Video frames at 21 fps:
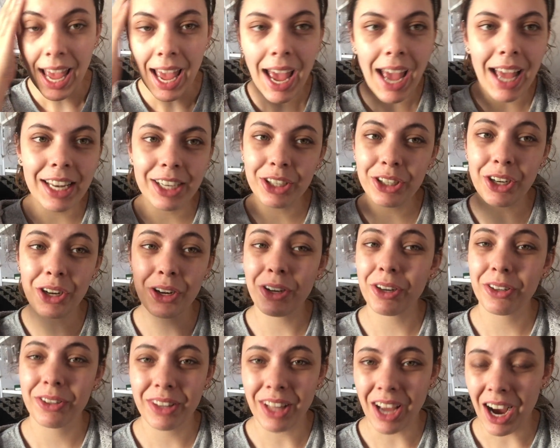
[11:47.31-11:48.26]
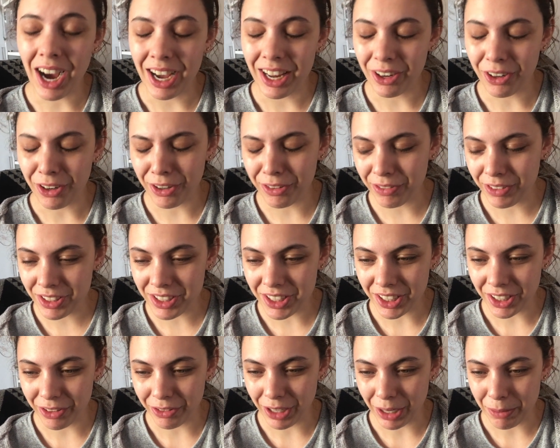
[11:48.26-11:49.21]
And you know that I obviously
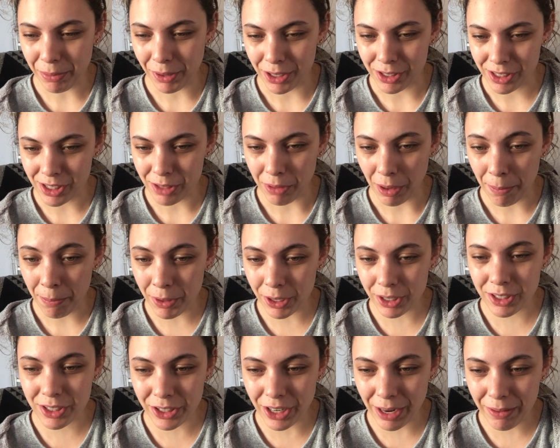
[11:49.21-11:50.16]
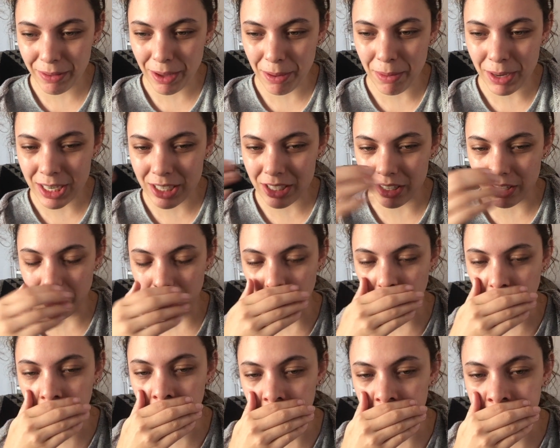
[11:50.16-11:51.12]
don't really post on my Bookstagram that much
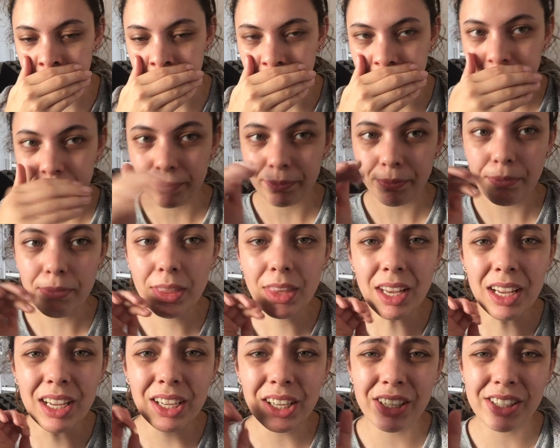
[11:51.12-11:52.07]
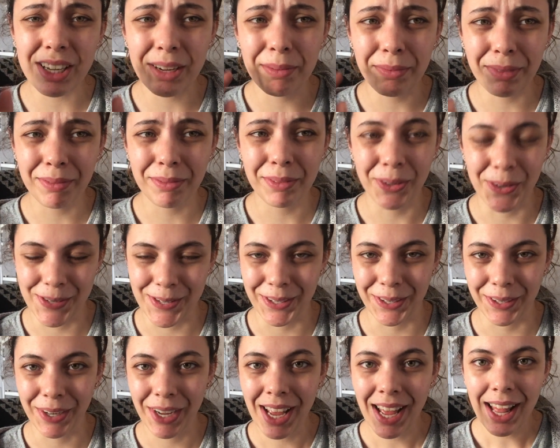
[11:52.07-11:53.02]
because I'm
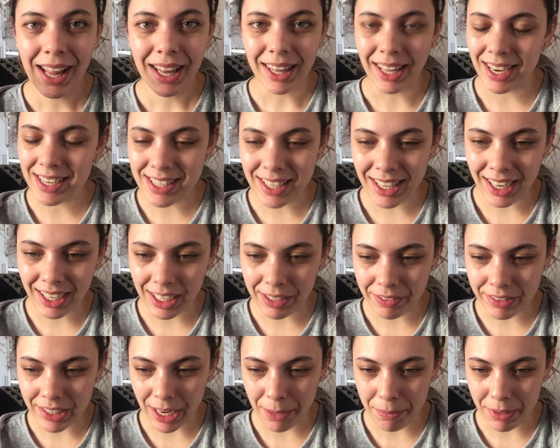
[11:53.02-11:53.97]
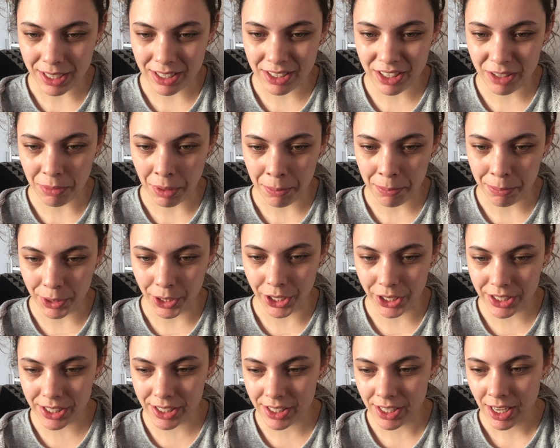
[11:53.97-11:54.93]
also lazy and I never take pictures of my
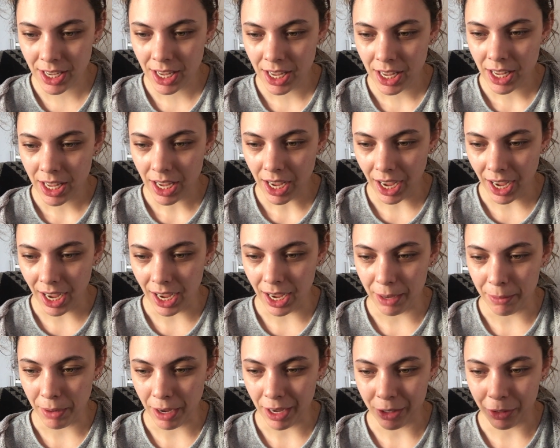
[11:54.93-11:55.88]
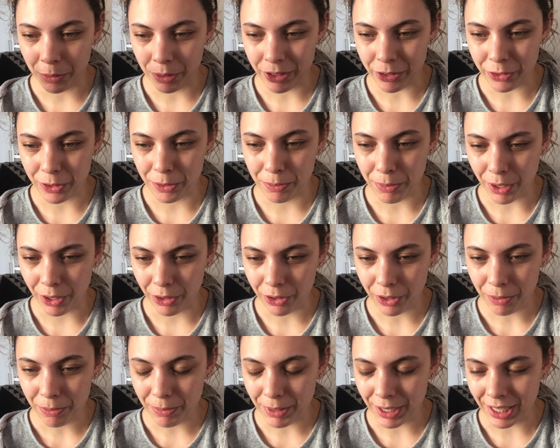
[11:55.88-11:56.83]
books. I normally do it in
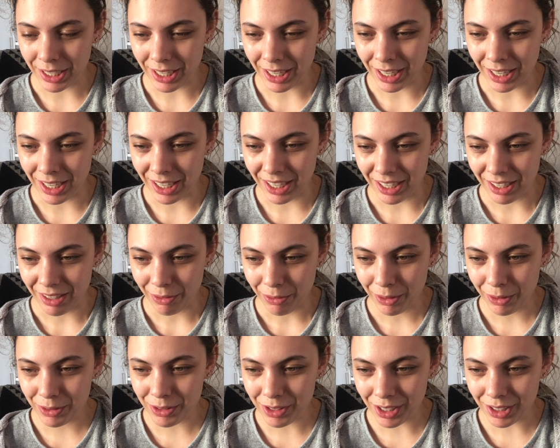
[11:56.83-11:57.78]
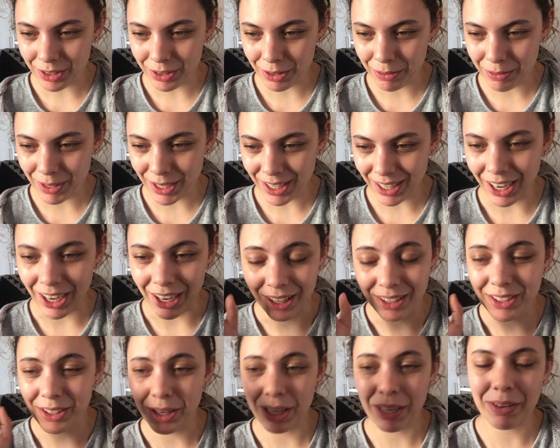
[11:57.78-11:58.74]
bulk, but what was I talking about? Oh,
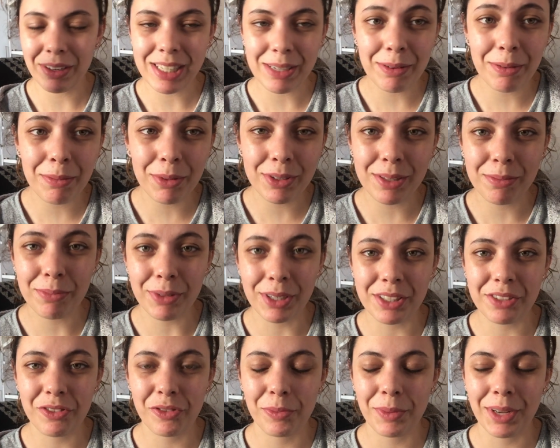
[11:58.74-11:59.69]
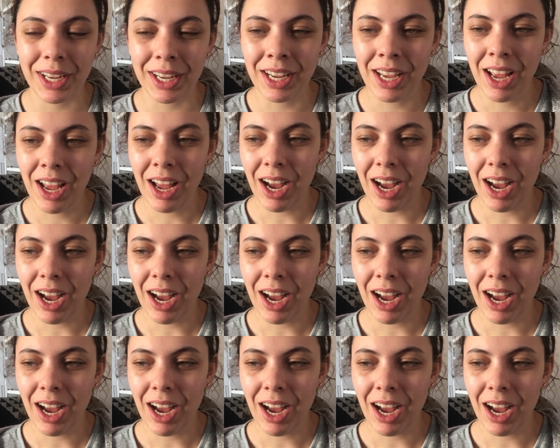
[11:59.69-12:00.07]
so anyway, someone bought some prints for me.